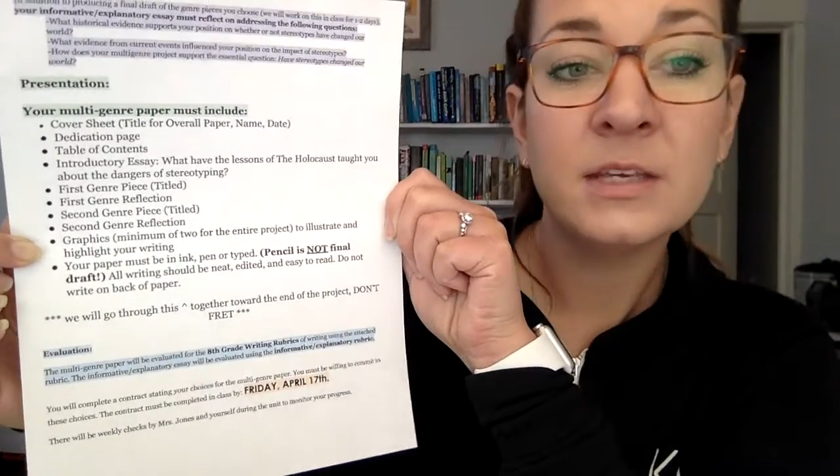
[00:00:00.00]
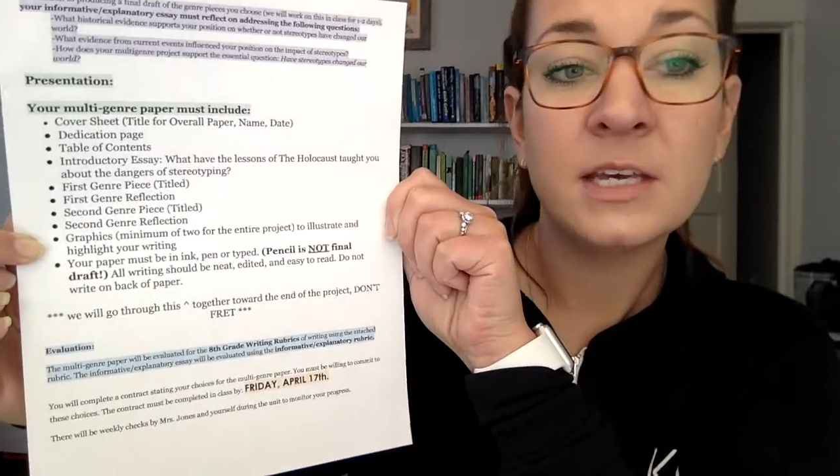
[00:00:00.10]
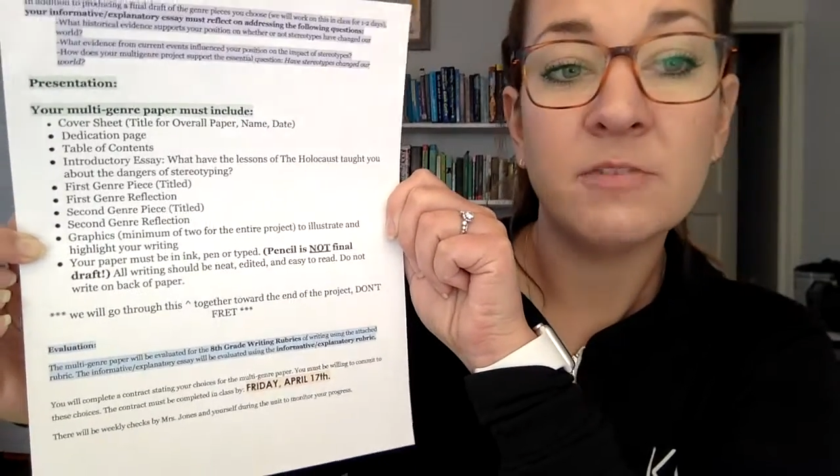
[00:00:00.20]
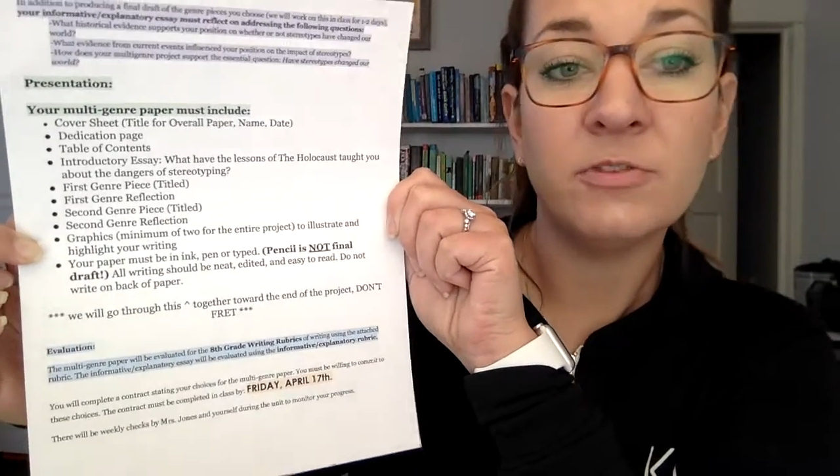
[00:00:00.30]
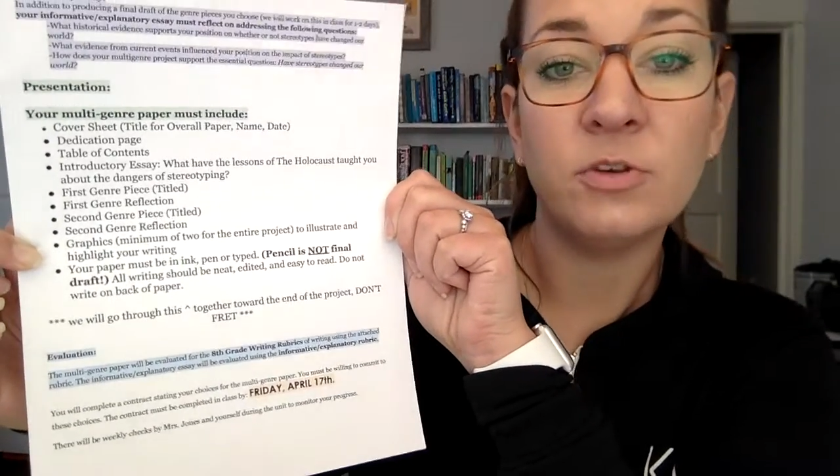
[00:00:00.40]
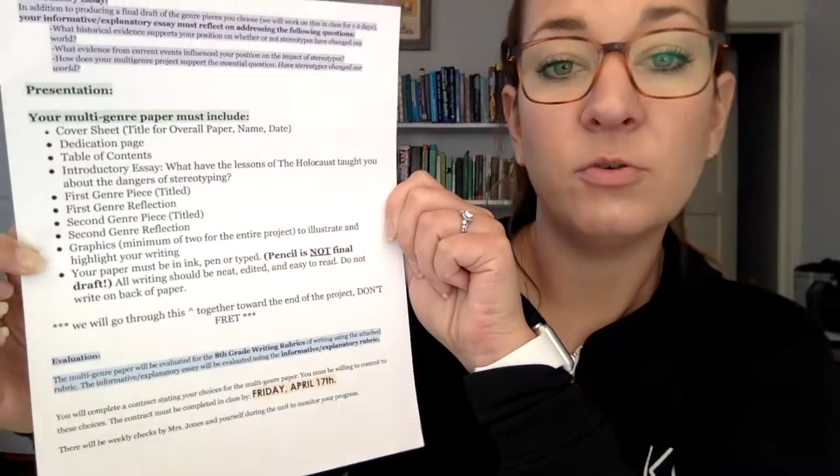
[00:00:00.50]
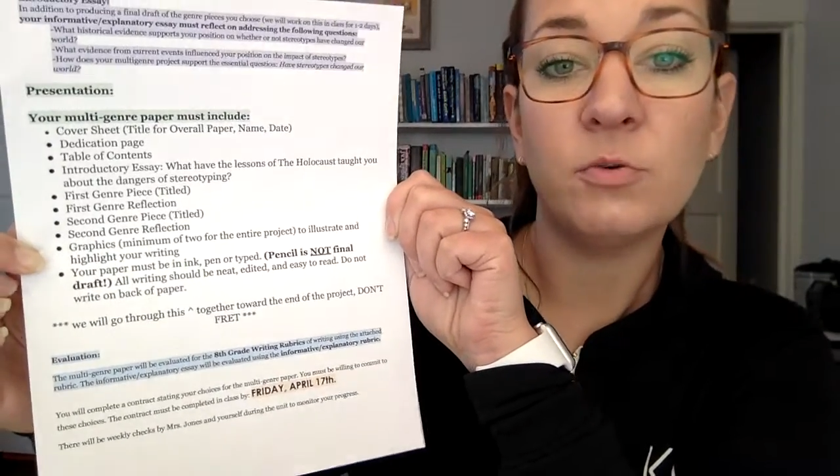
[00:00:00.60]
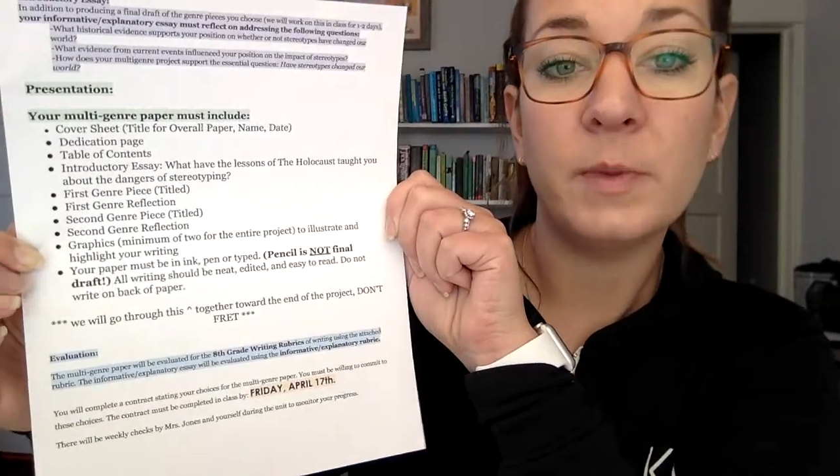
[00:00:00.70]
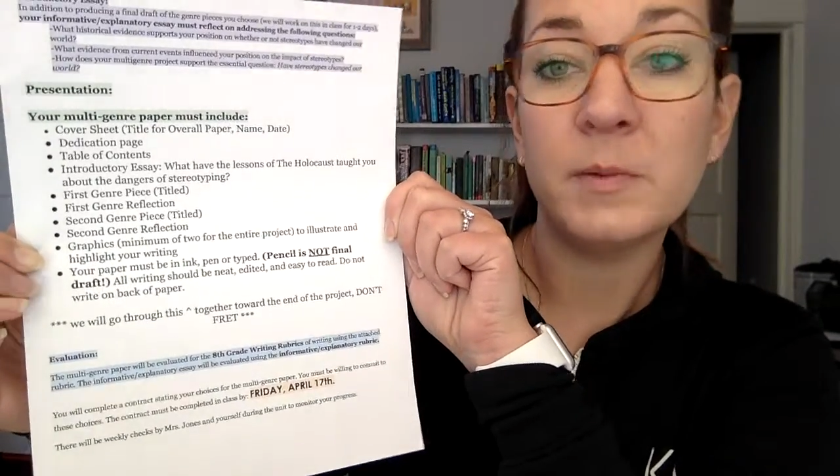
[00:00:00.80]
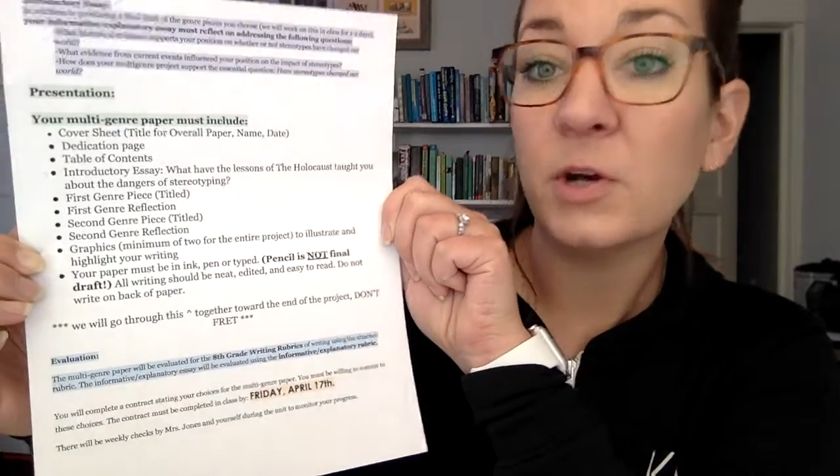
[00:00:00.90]
If you
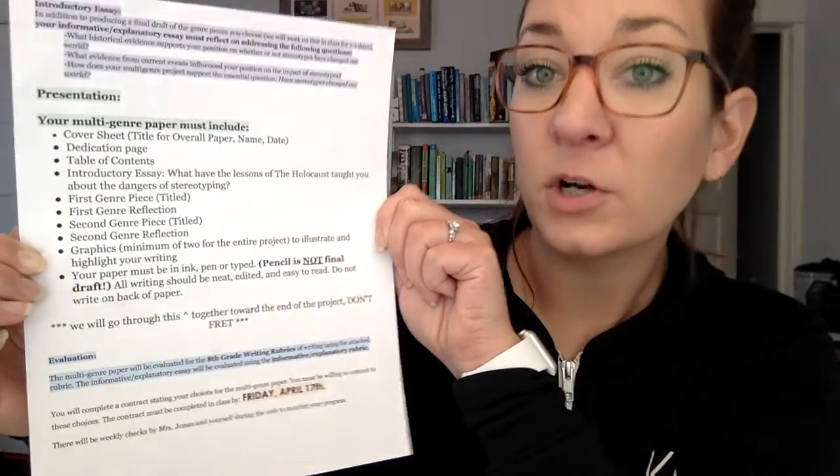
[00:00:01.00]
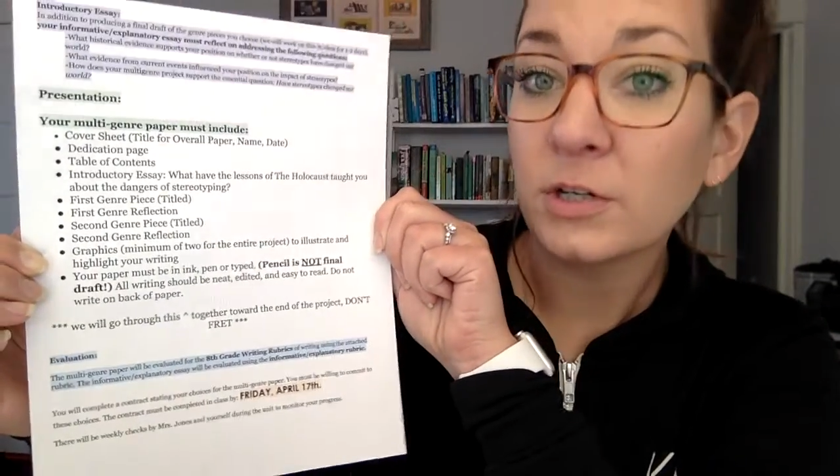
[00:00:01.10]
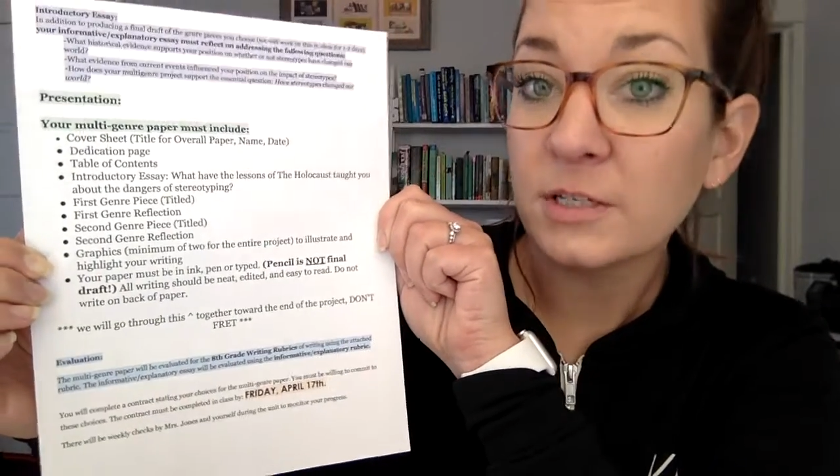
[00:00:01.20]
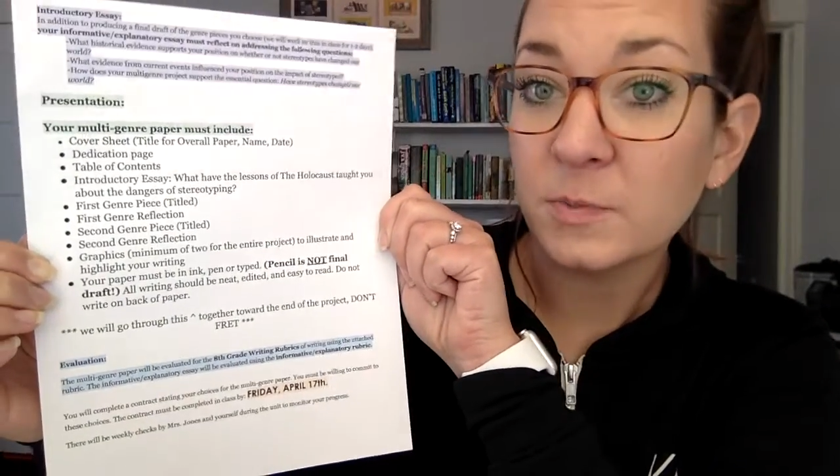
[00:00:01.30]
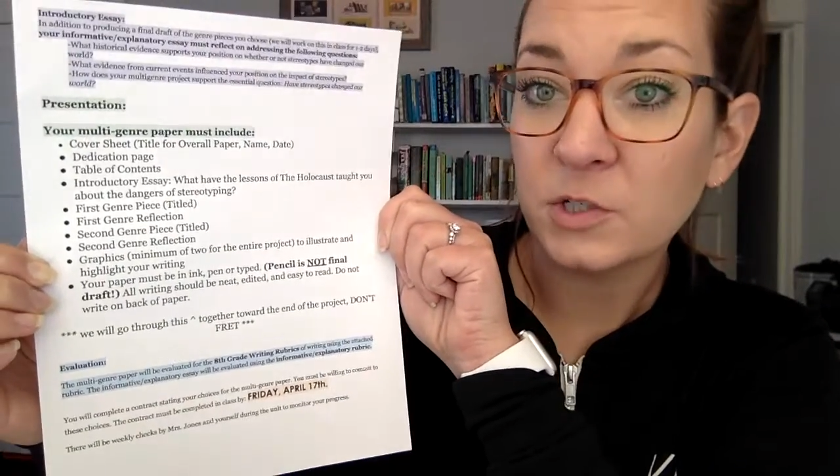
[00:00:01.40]
maybe aren't as